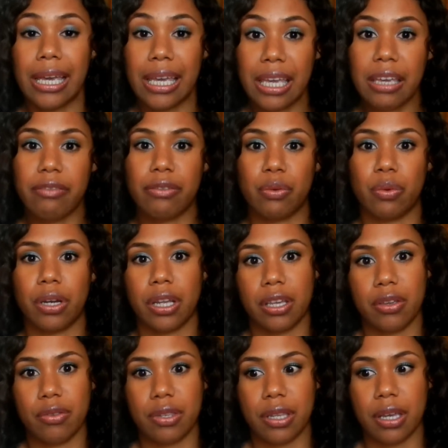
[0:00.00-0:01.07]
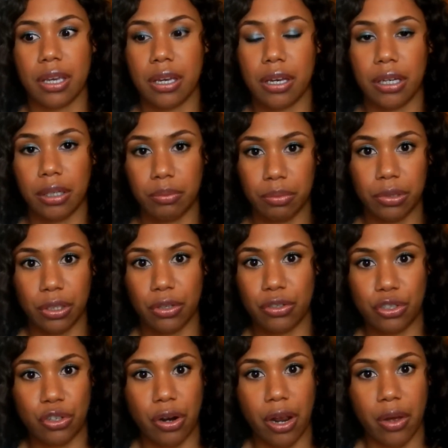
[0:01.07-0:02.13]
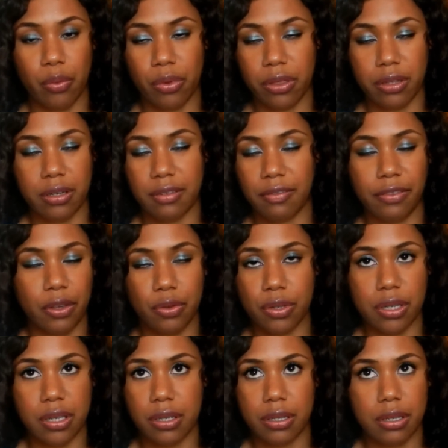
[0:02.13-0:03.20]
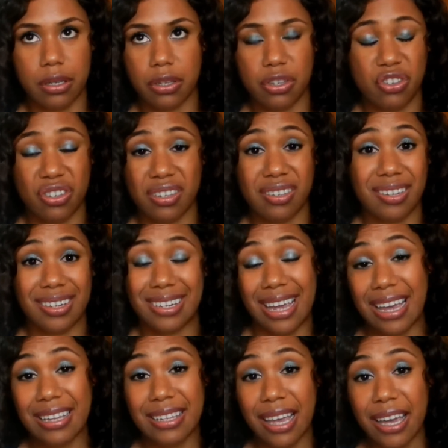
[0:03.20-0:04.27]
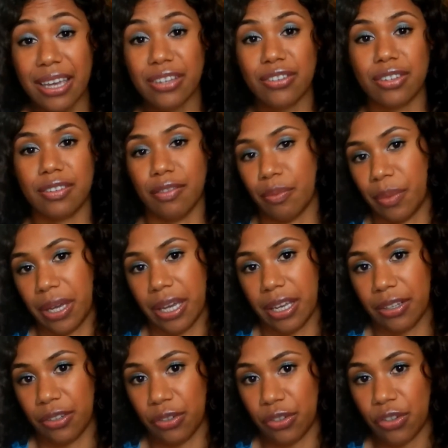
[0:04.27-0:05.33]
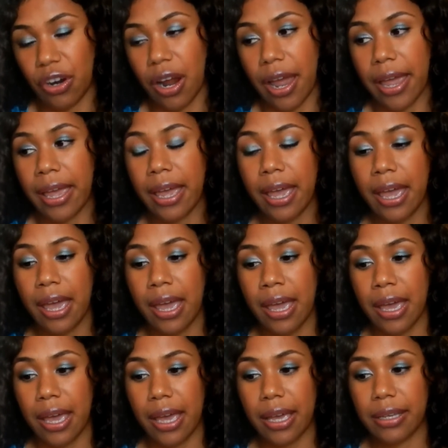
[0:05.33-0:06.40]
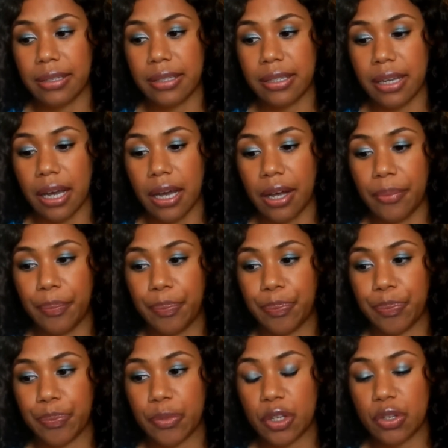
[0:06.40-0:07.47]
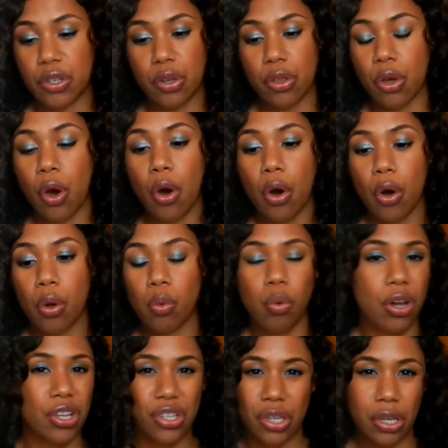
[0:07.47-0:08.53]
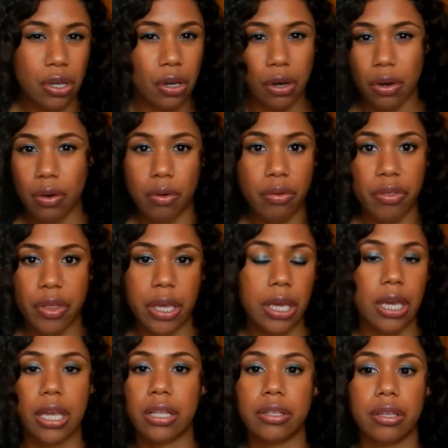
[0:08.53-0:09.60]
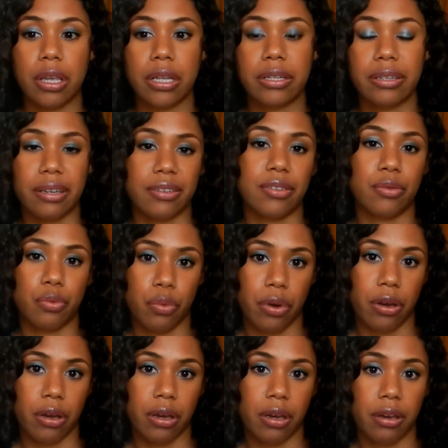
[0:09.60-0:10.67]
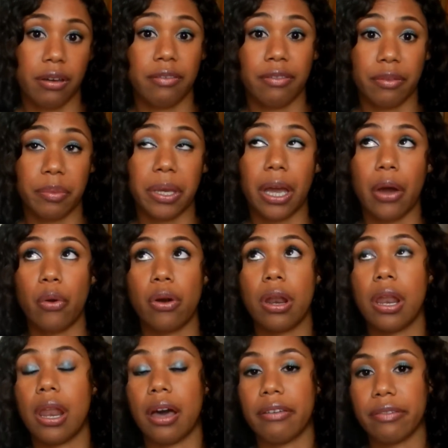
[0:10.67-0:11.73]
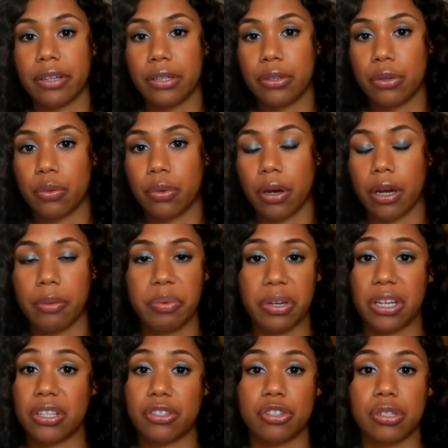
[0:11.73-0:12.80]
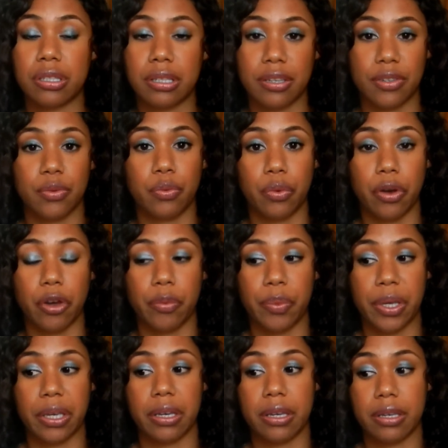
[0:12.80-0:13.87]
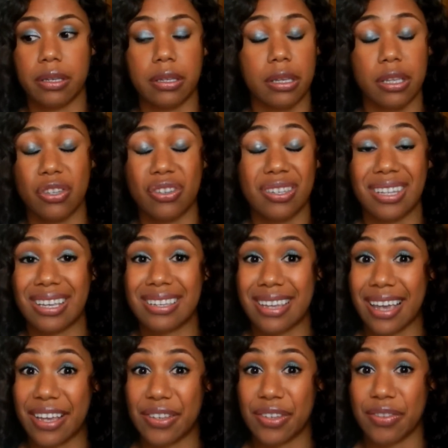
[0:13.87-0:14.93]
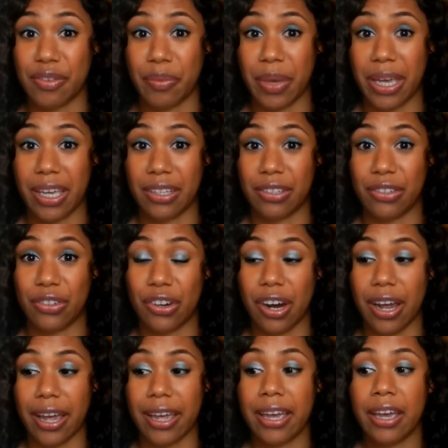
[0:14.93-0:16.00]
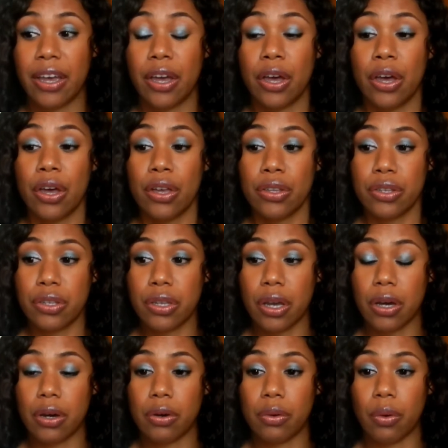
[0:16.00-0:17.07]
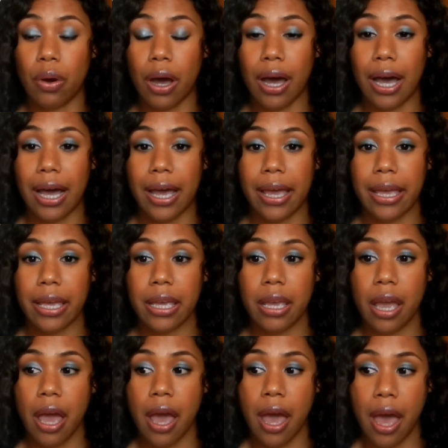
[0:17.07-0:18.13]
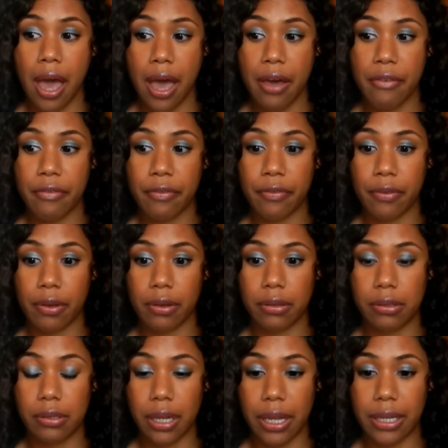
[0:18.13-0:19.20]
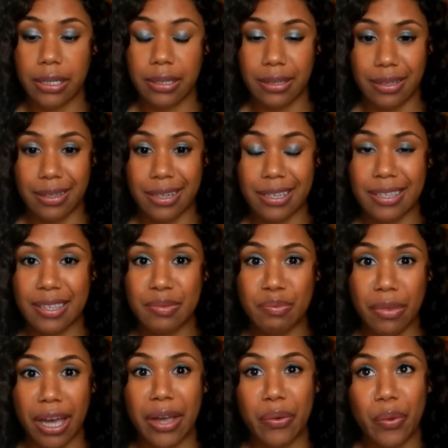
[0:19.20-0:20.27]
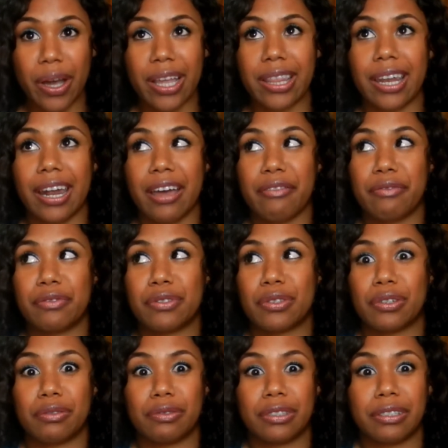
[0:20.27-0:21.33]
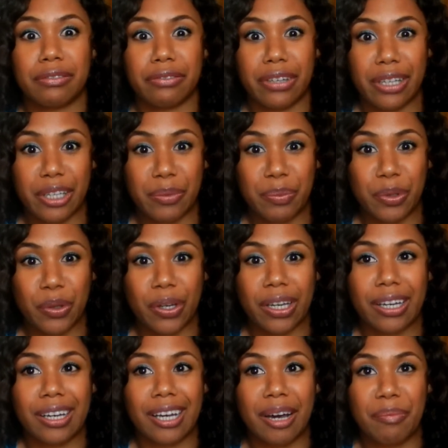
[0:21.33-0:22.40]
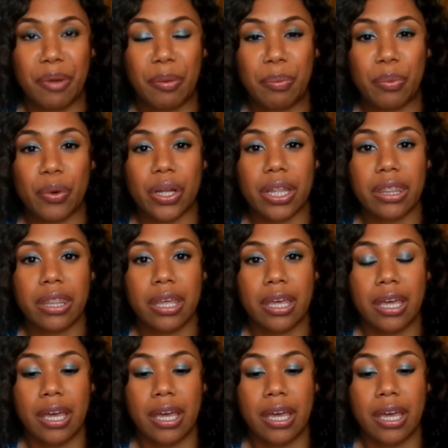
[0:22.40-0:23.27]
Even when I use like a blow dryer with the diffuser, it takes ages for my hair to dry. And so the whole wash and go thing, it doesn't work for me. I would love it to work, but it just doesn't work because it just takes ages for my hair to dry. So I have like, this is my way that I've sort of developed or come up with